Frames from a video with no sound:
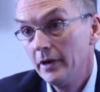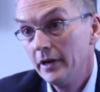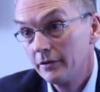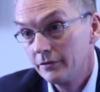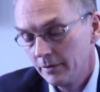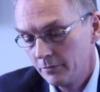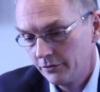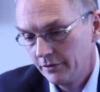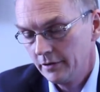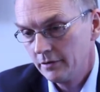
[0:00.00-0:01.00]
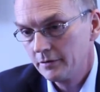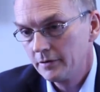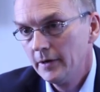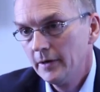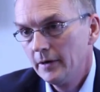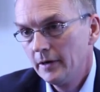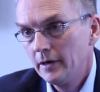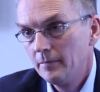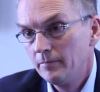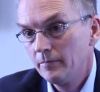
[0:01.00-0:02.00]
except to say that
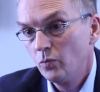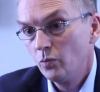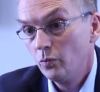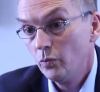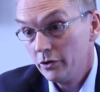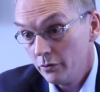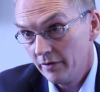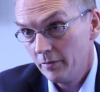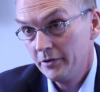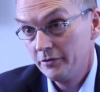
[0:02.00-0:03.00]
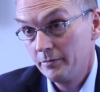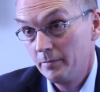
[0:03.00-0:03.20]
we do have a business